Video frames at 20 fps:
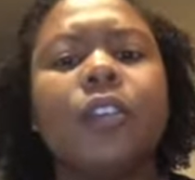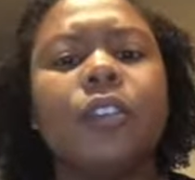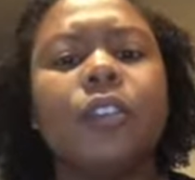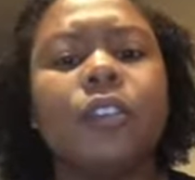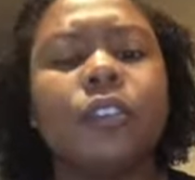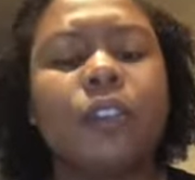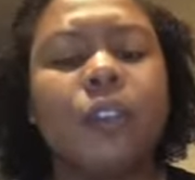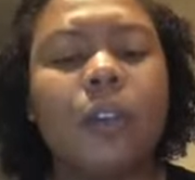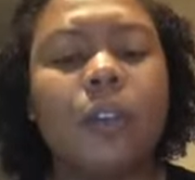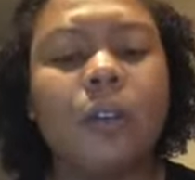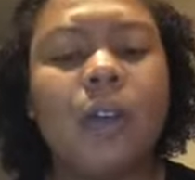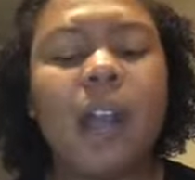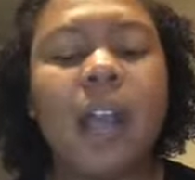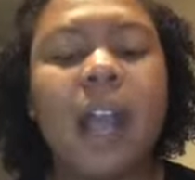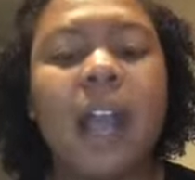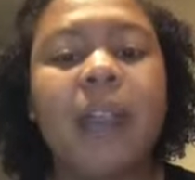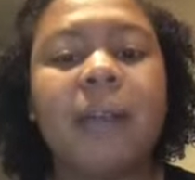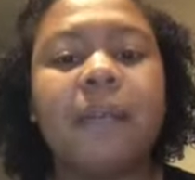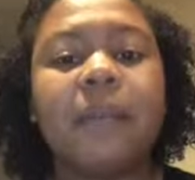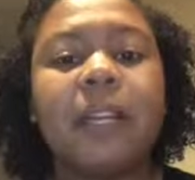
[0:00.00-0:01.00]
So
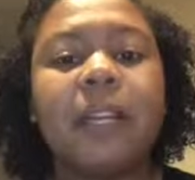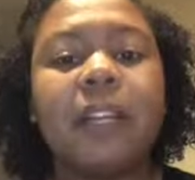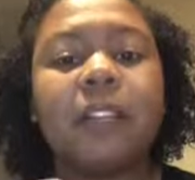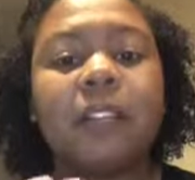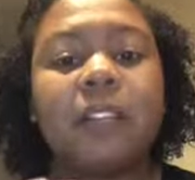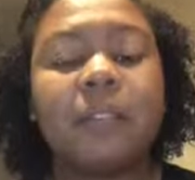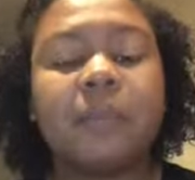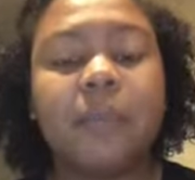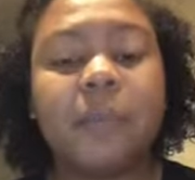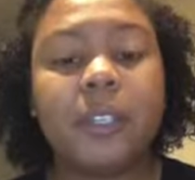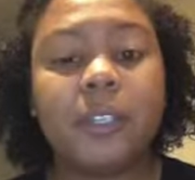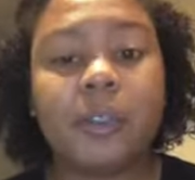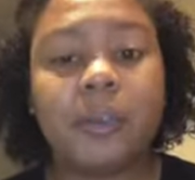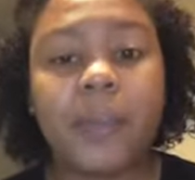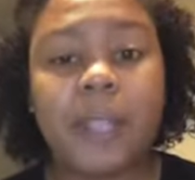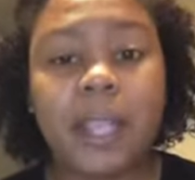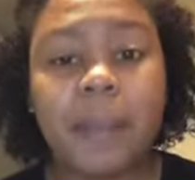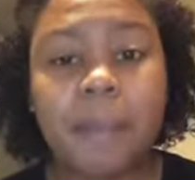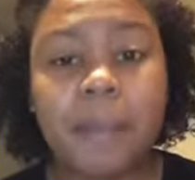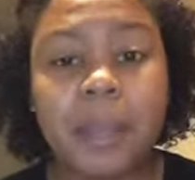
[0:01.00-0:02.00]
I'm gonna be
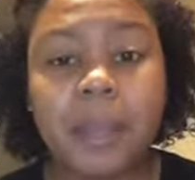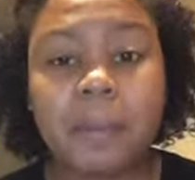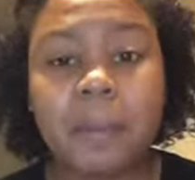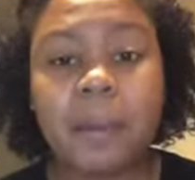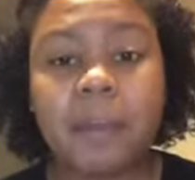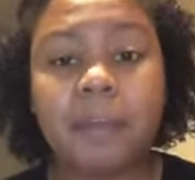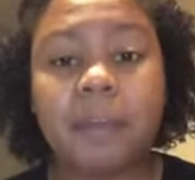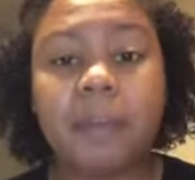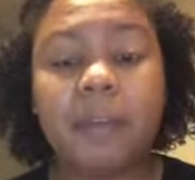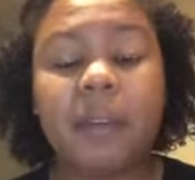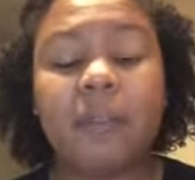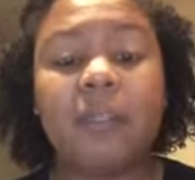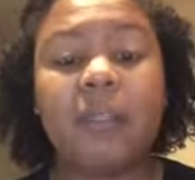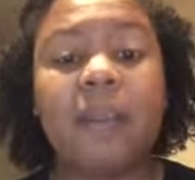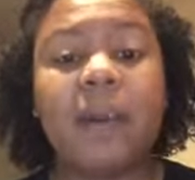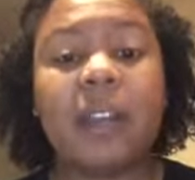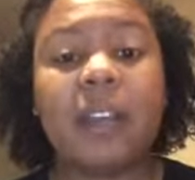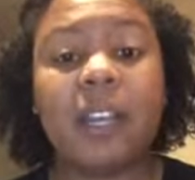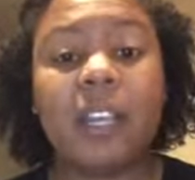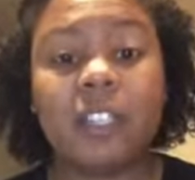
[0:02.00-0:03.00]
doing a minimum of
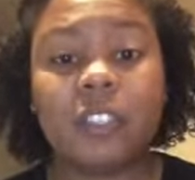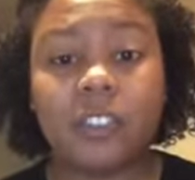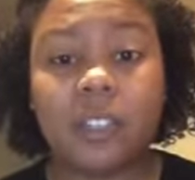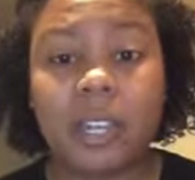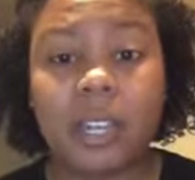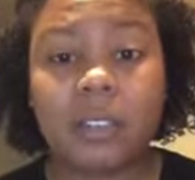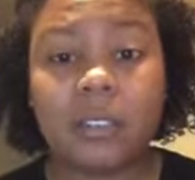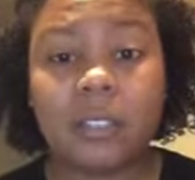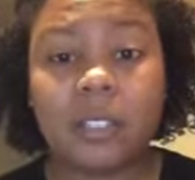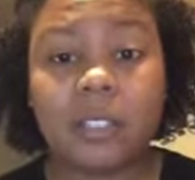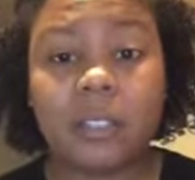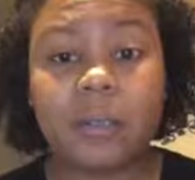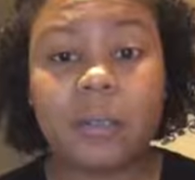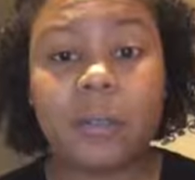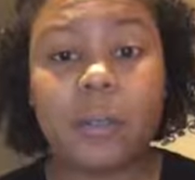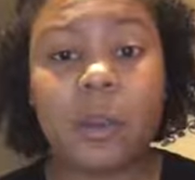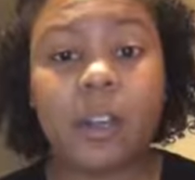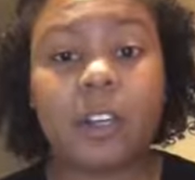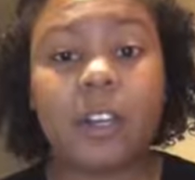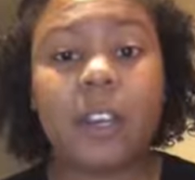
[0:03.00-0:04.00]
about one hundred ounces
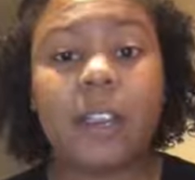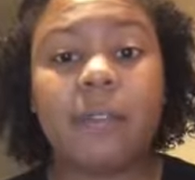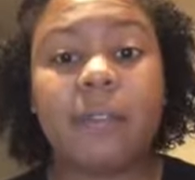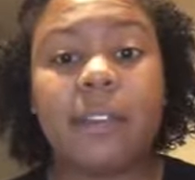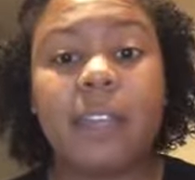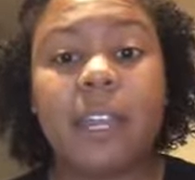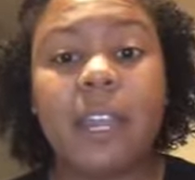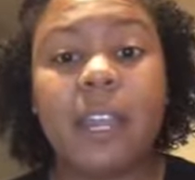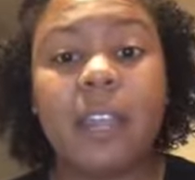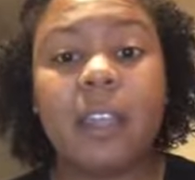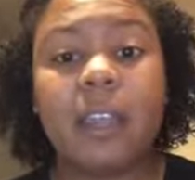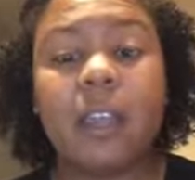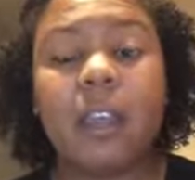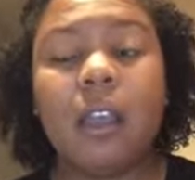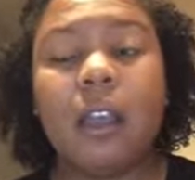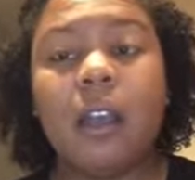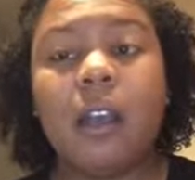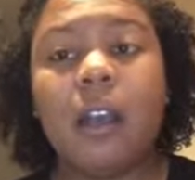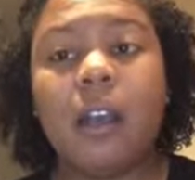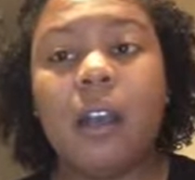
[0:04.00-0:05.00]
of water every day,
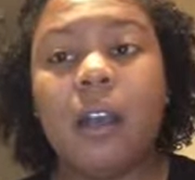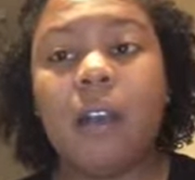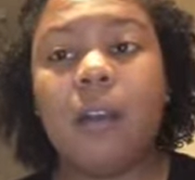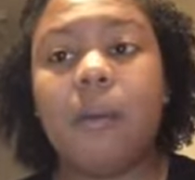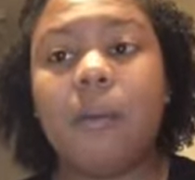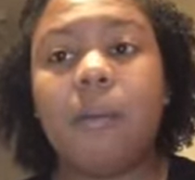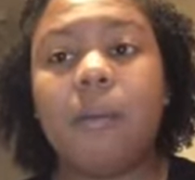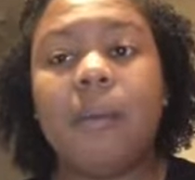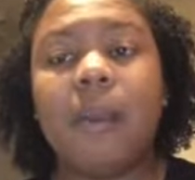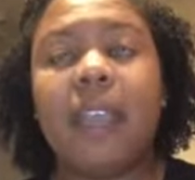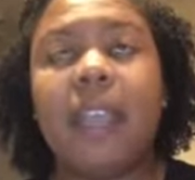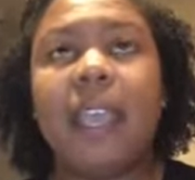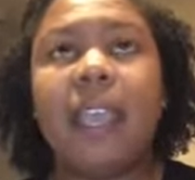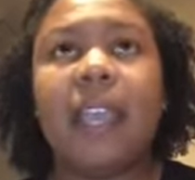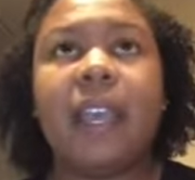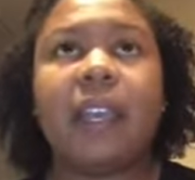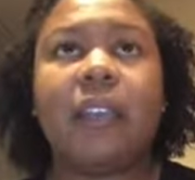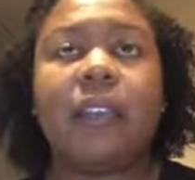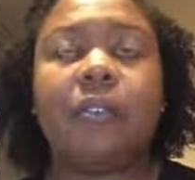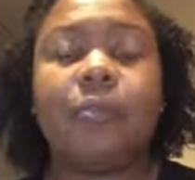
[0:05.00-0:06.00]
um,
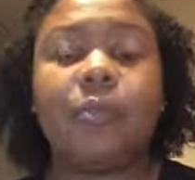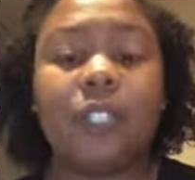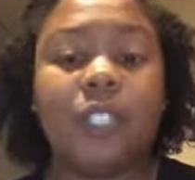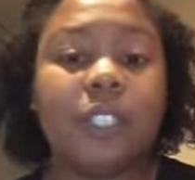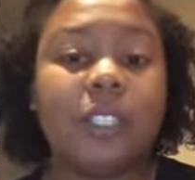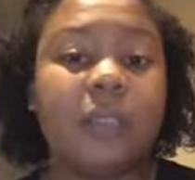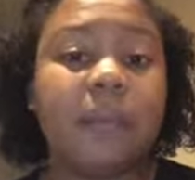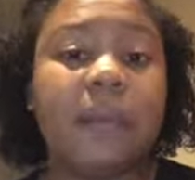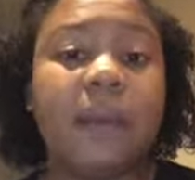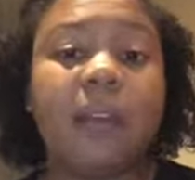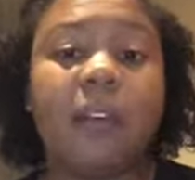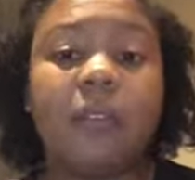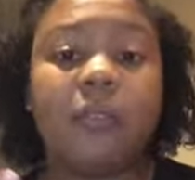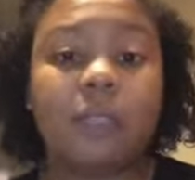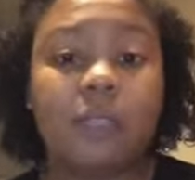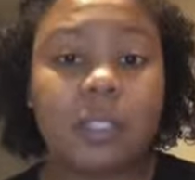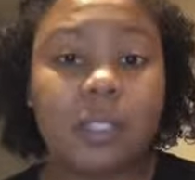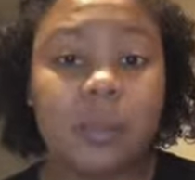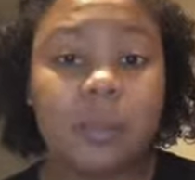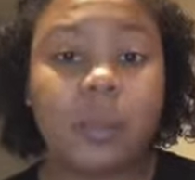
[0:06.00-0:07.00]
and which is about
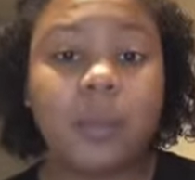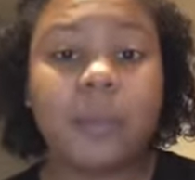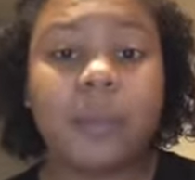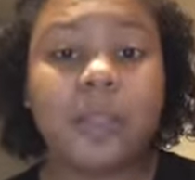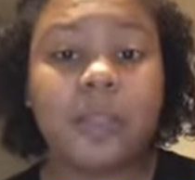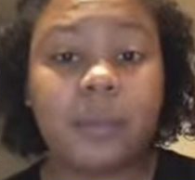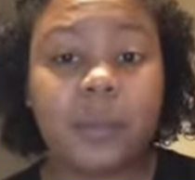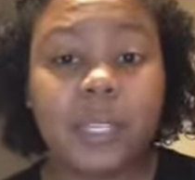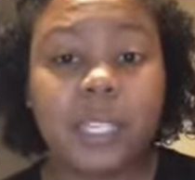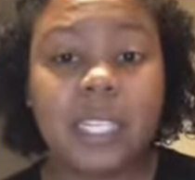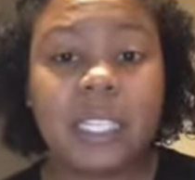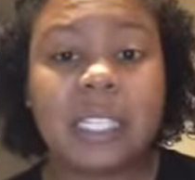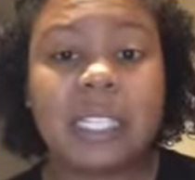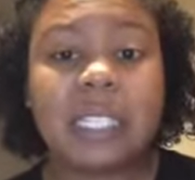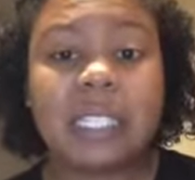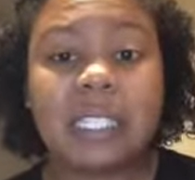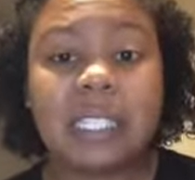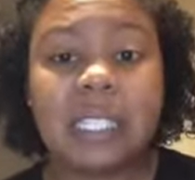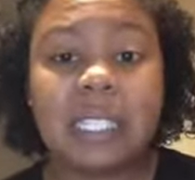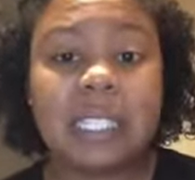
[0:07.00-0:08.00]
somewhere between
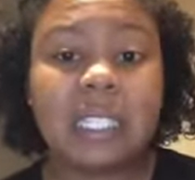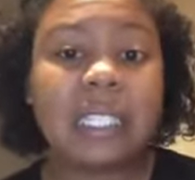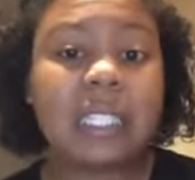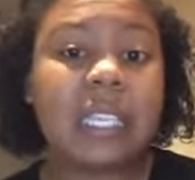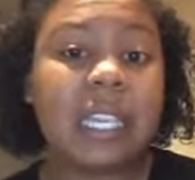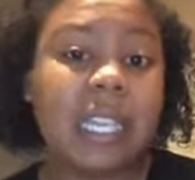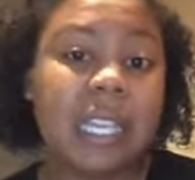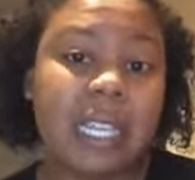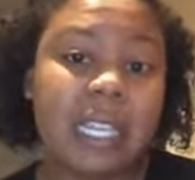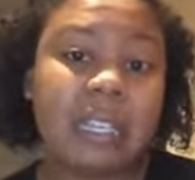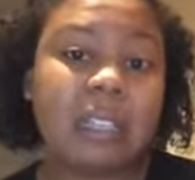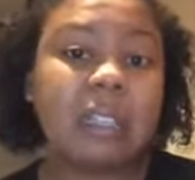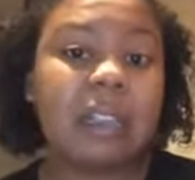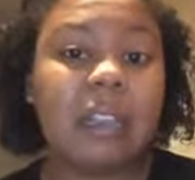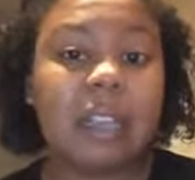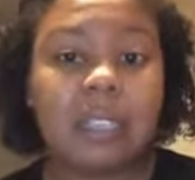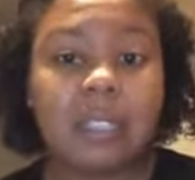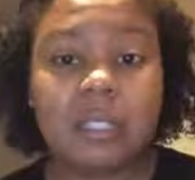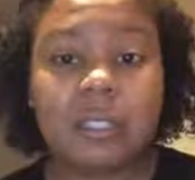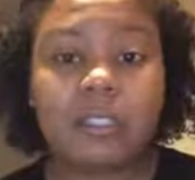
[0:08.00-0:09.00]
six to eight
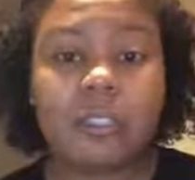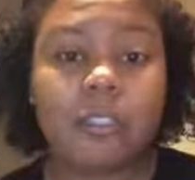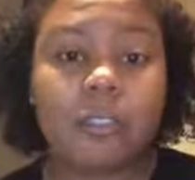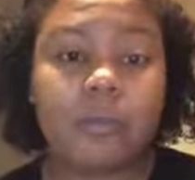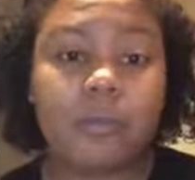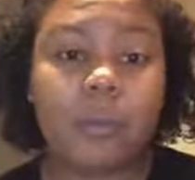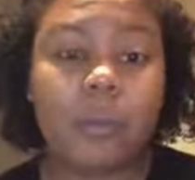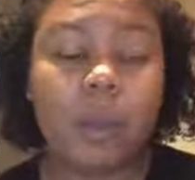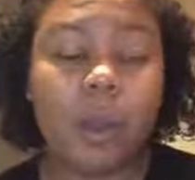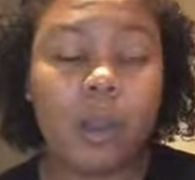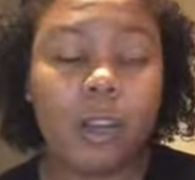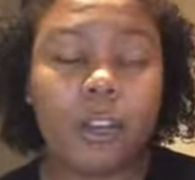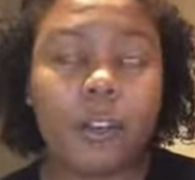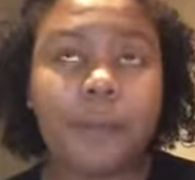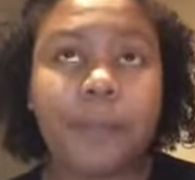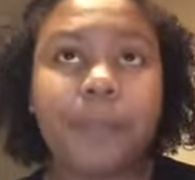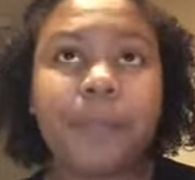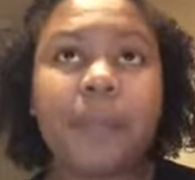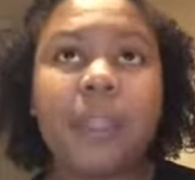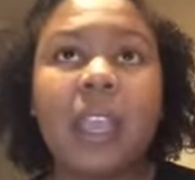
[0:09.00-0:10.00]
glasses of water.
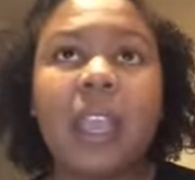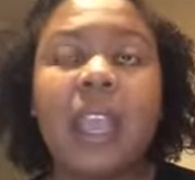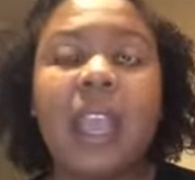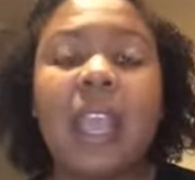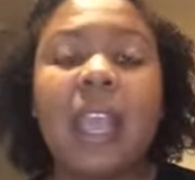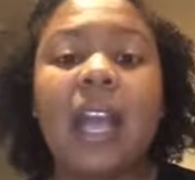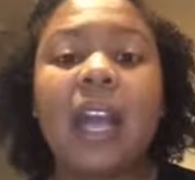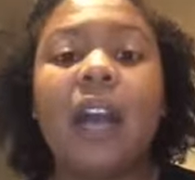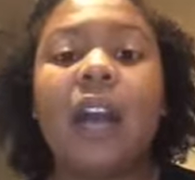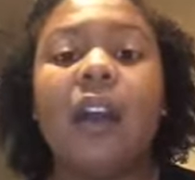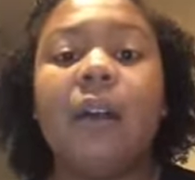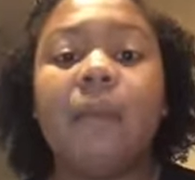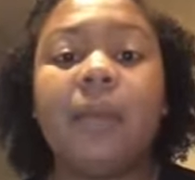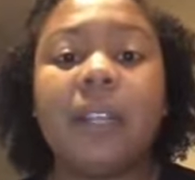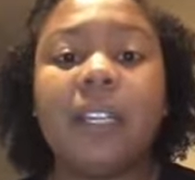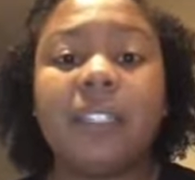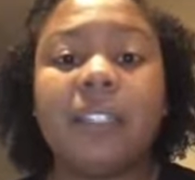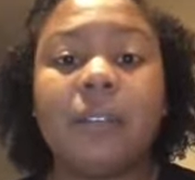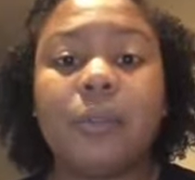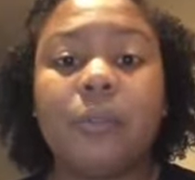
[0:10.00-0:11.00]
Um,
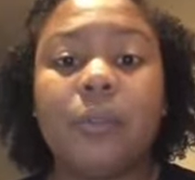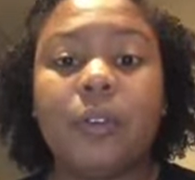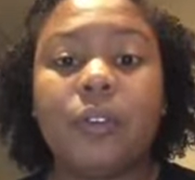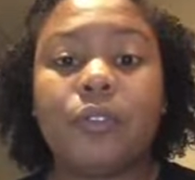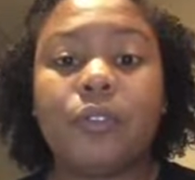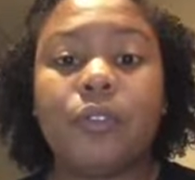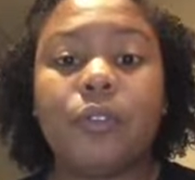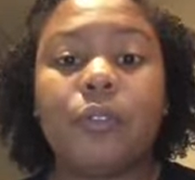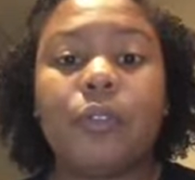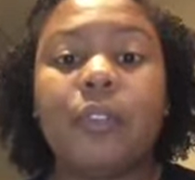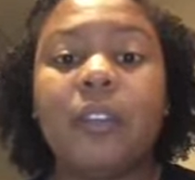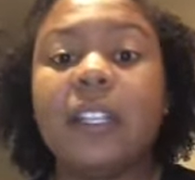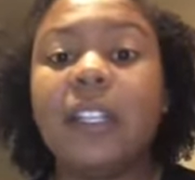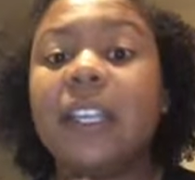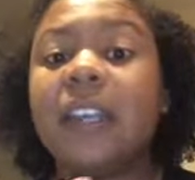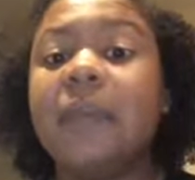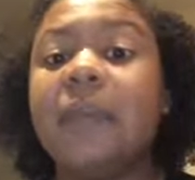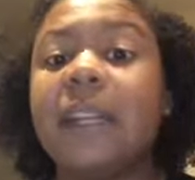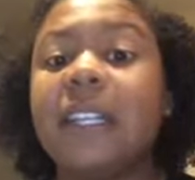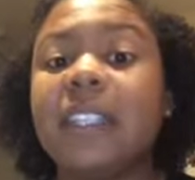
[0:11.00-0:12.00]
because I want to
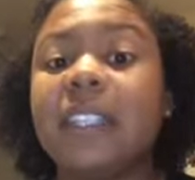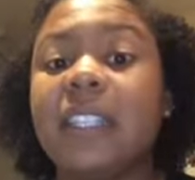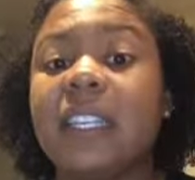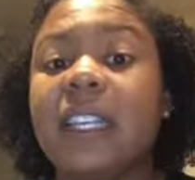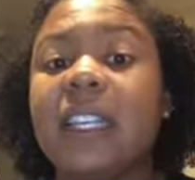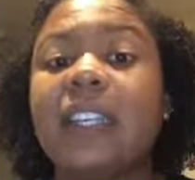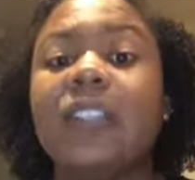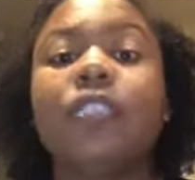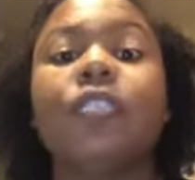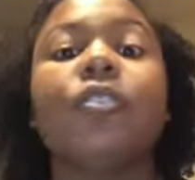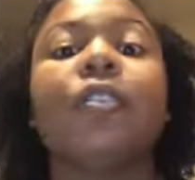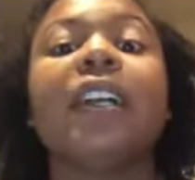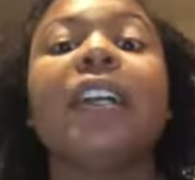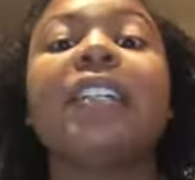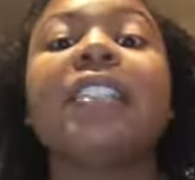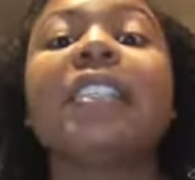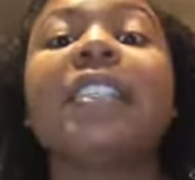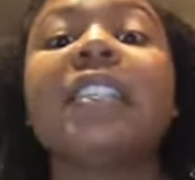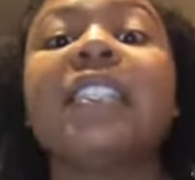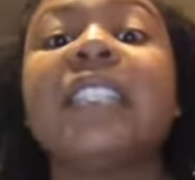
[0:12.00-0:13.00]
clear my skin. As you
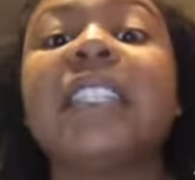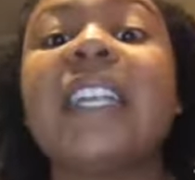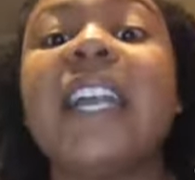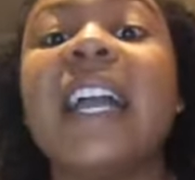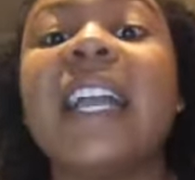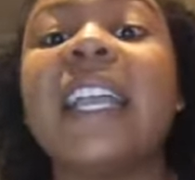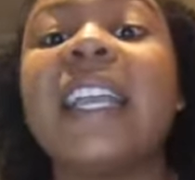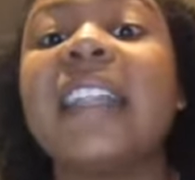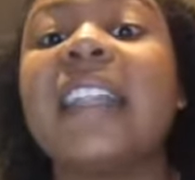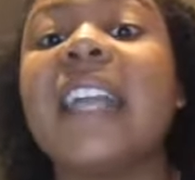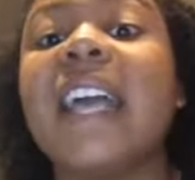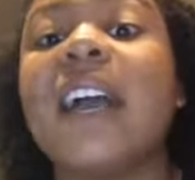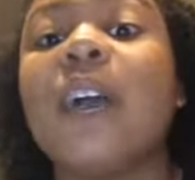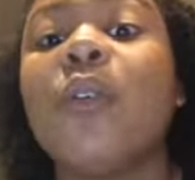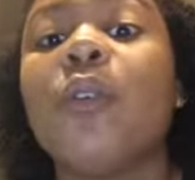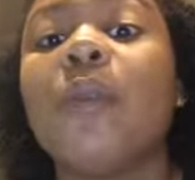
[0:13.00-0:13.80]
guys can see, I get that